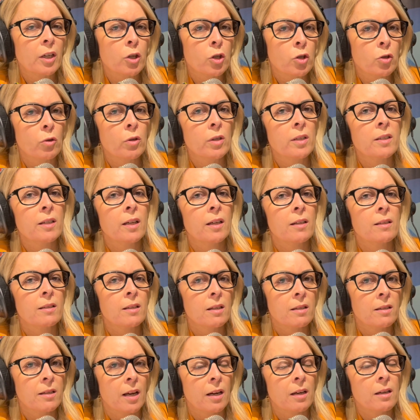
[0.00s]
joint tenants
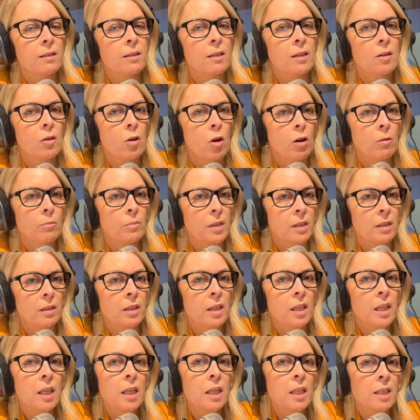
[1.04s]
and tenants in common
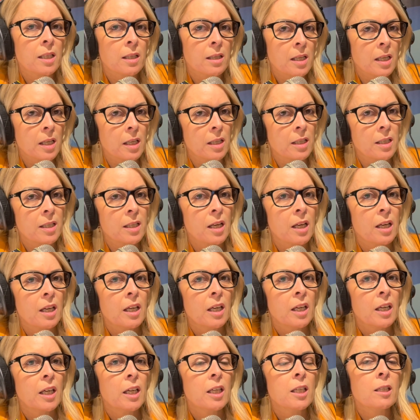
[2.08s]
is this:
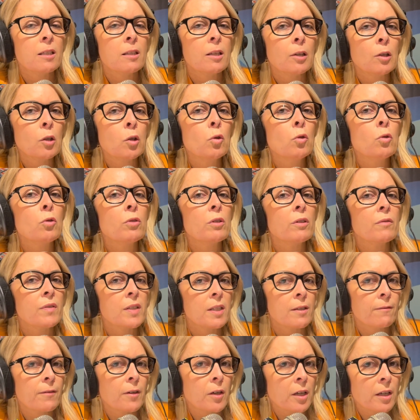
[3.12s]
it's the law of
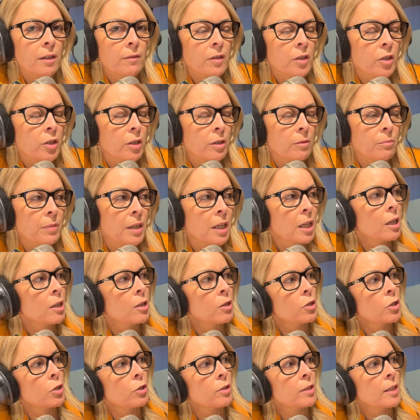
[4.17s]
survivorship.
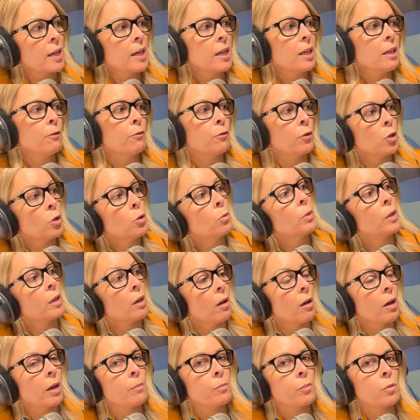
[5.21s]
So say if you and
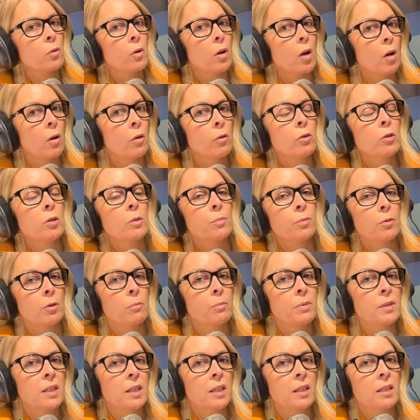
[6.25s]
I, Brooke, own a
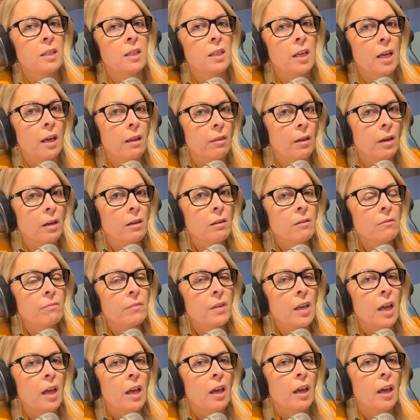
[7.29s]
property together,
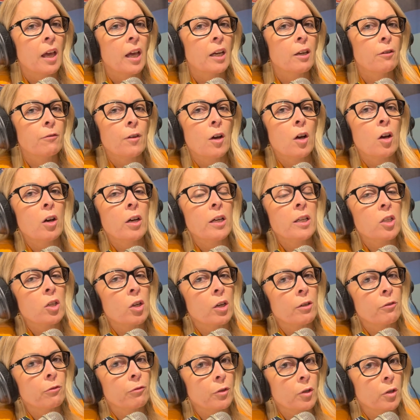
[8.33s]
and if I
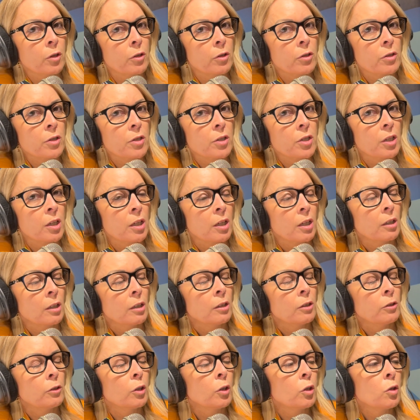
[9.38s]
die first,
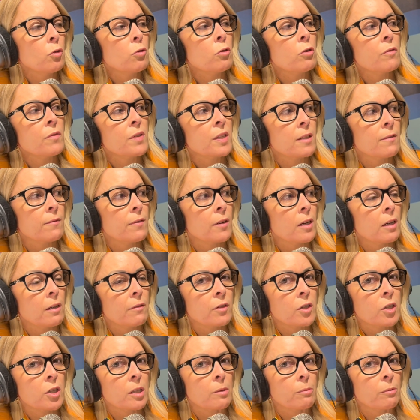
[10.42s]
the law of
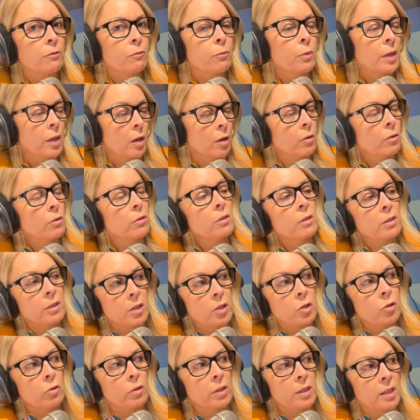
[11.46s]
survivorship, if we own it as
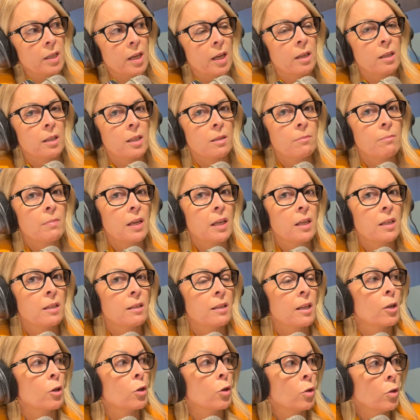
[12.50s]
joint tenants, means
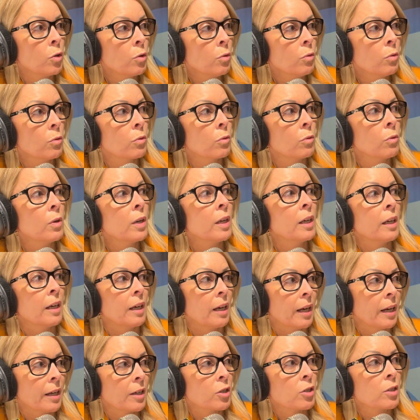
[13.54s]
that you
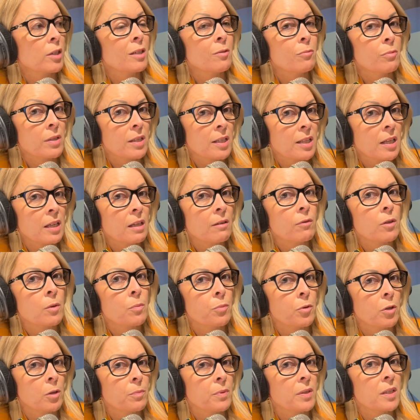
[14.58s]
actually receive the
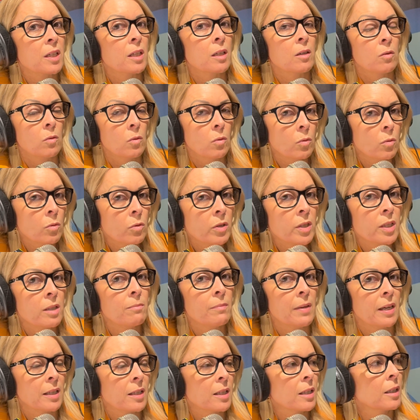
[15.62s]
property
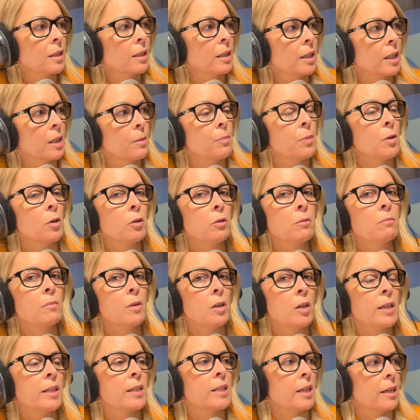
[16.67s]
automatically upon
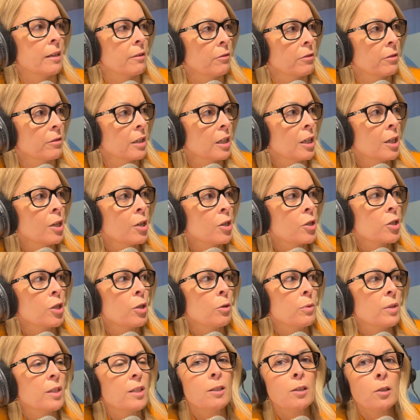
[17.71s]
my death. So
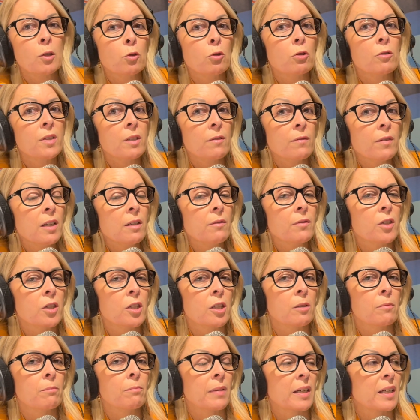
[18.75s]
it's the law of
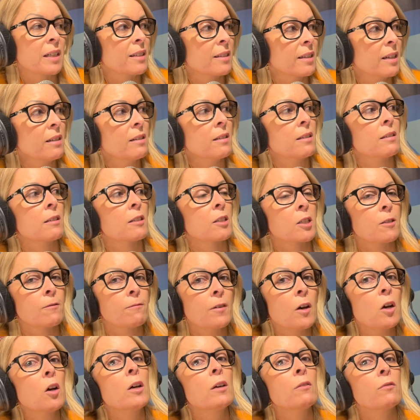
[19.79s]
survivorship. Makes sense? The
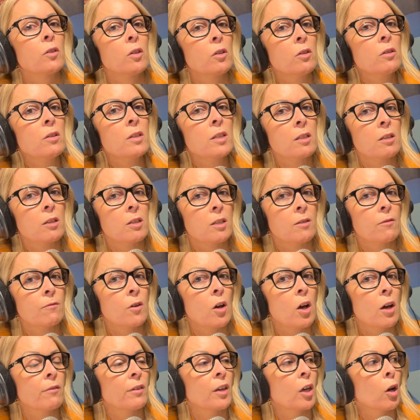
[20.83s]
survivors, the
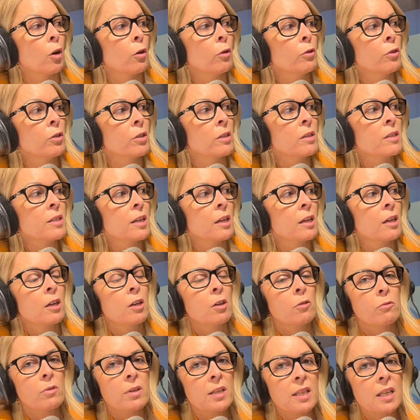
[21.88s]
surviving owners,
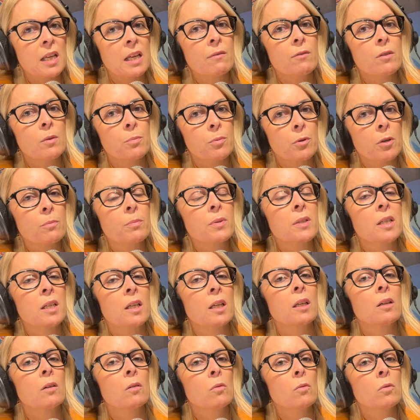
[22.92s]
receive the
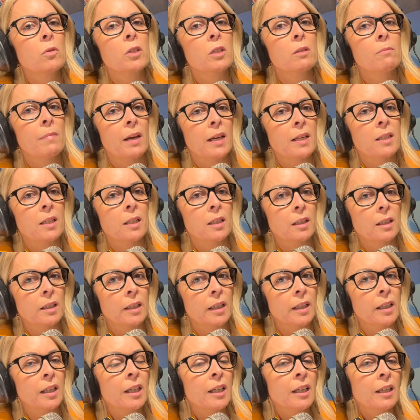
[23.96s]
property
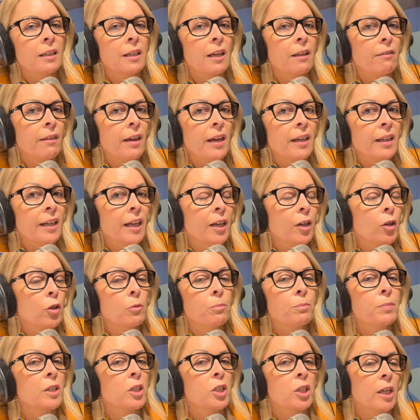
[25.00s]
automatically. Now that cannot
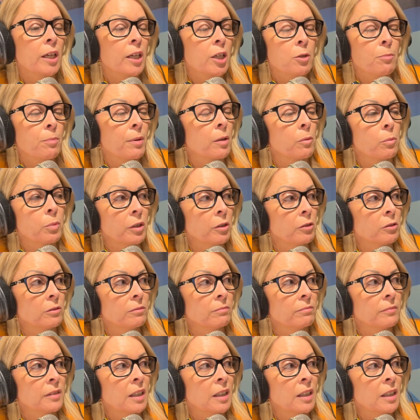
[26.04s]
be changed by will.